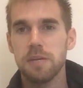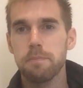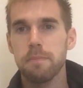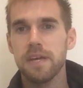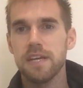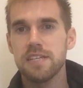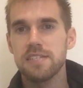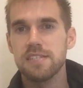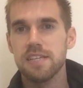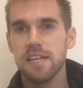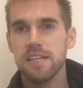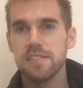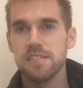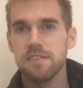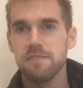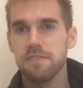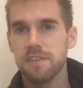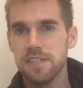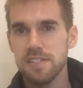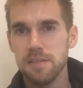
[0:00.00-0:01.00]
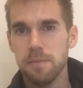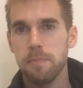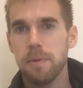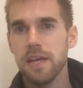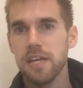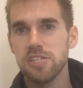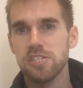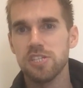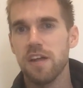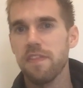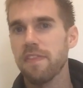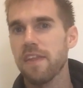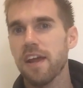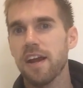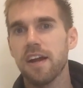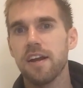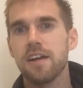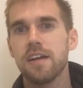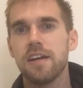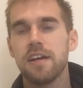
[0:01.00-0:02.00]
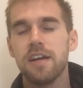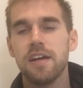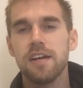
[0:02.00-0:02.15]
It makes sense if he has a page on there,